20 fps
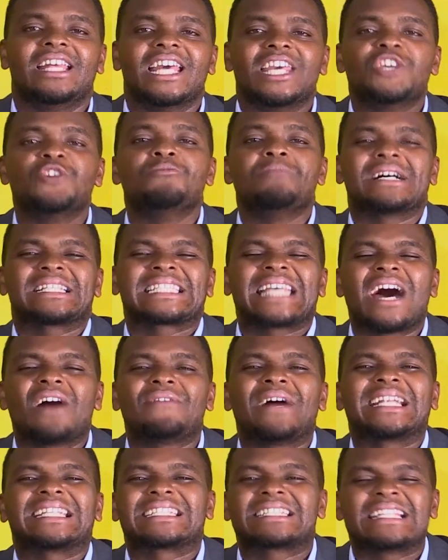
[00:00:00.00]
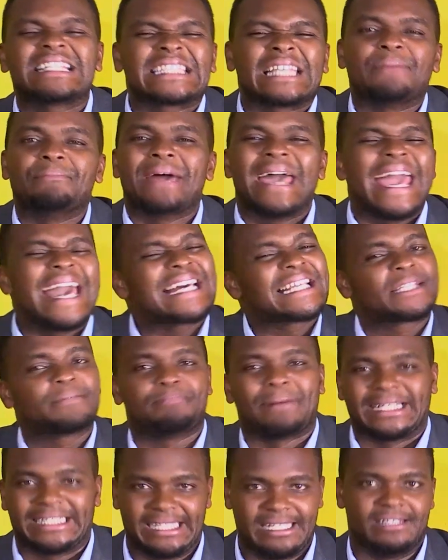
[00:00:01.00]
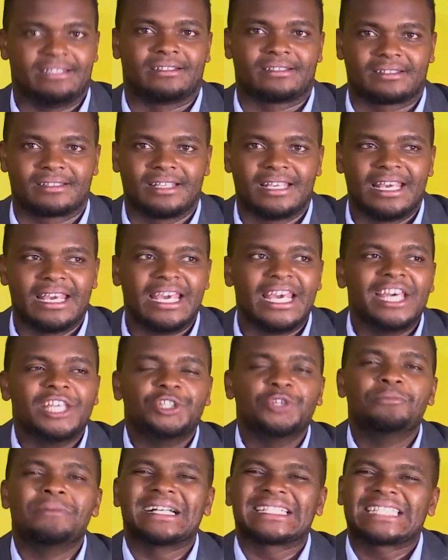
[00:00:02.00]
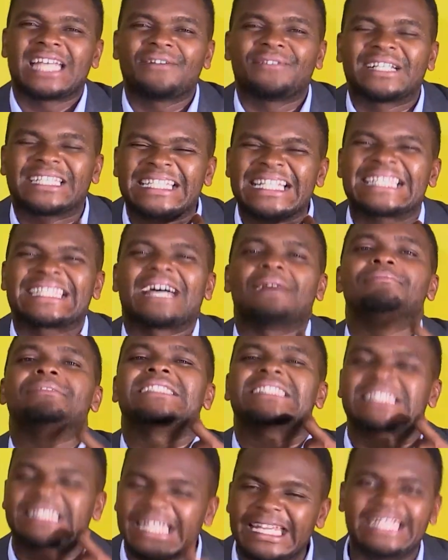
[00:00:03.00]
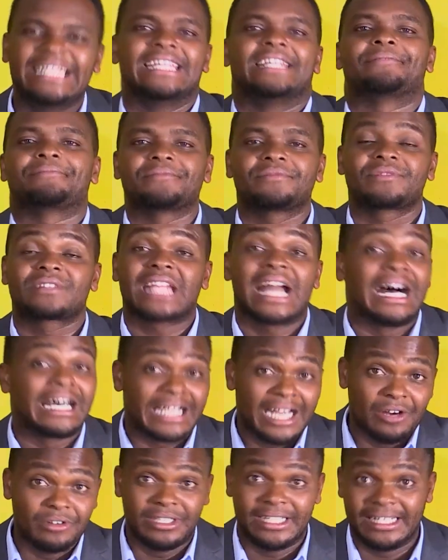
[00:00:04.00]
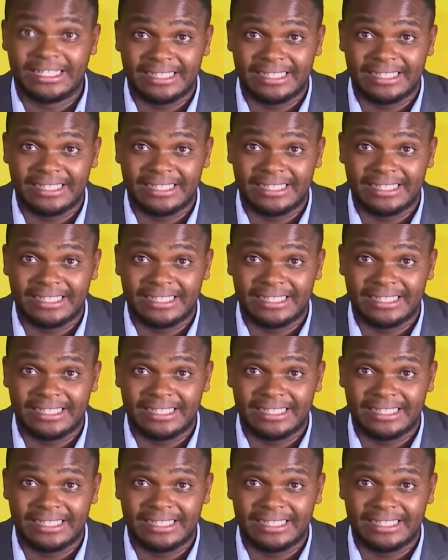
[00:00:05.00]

You must have at least some expertise. You must have at least some training around